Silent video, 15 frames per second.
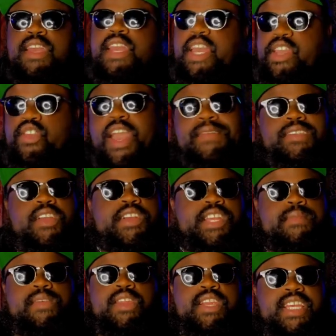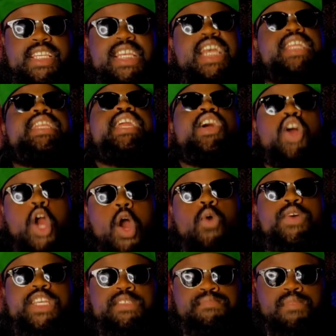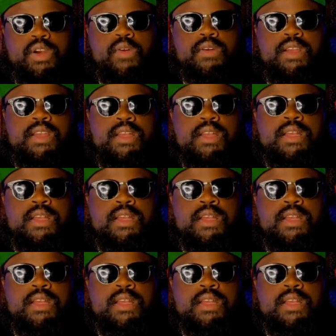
and you have certain communities that are always broke